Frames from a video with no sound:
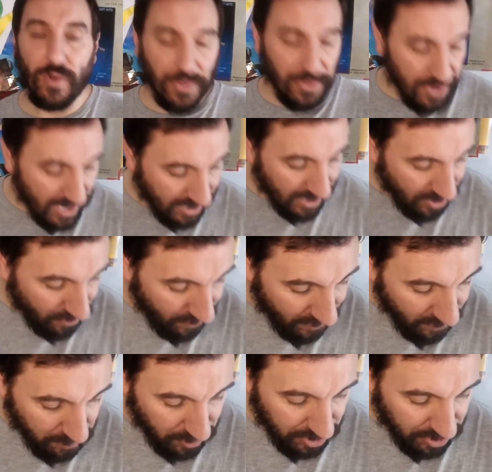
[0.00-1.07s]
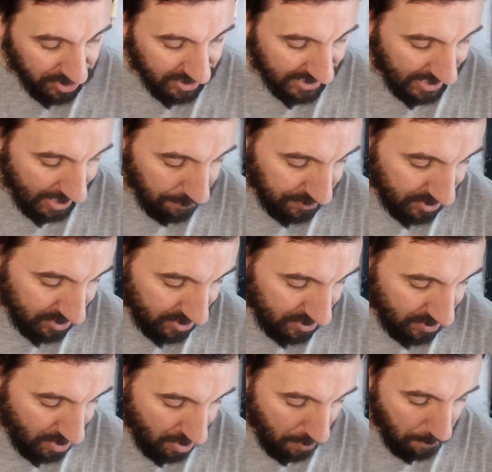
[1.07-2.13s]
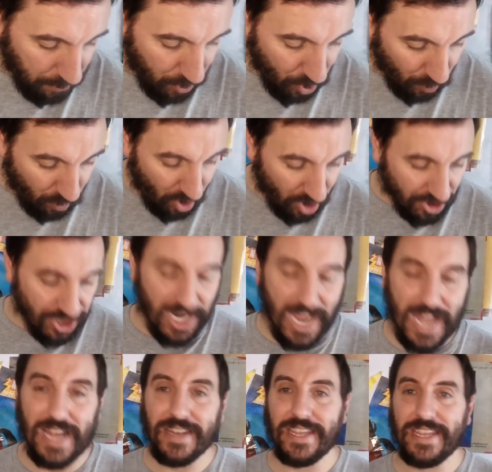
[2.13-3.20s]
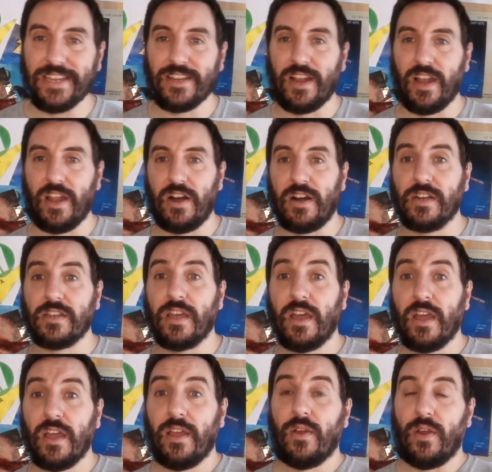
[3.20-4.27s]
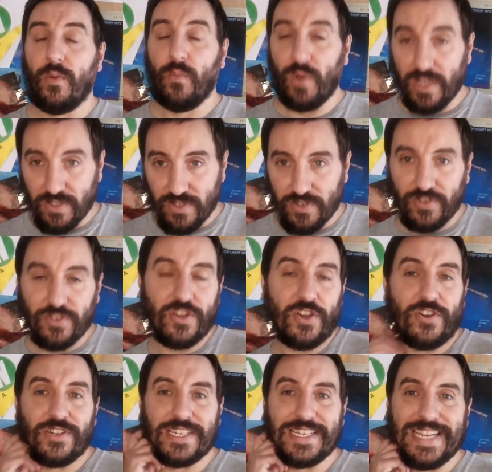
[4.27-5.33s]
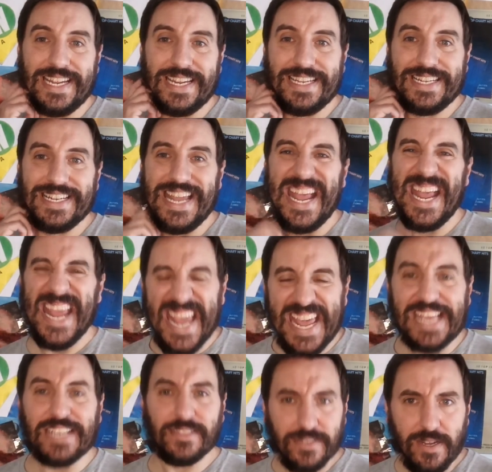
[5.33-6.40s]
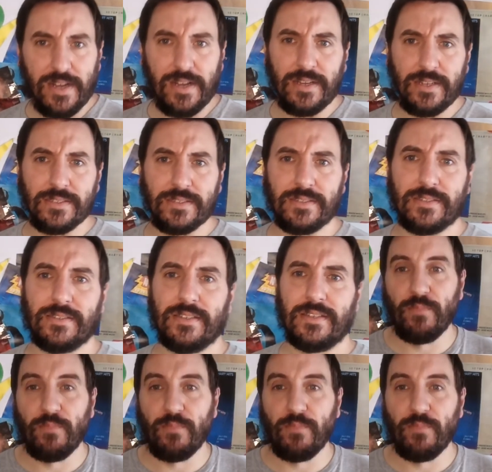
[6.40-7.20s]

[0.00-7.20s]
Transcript: thank you very much to Captain Pub Watch and Ian Clark, and well done on getting A stars.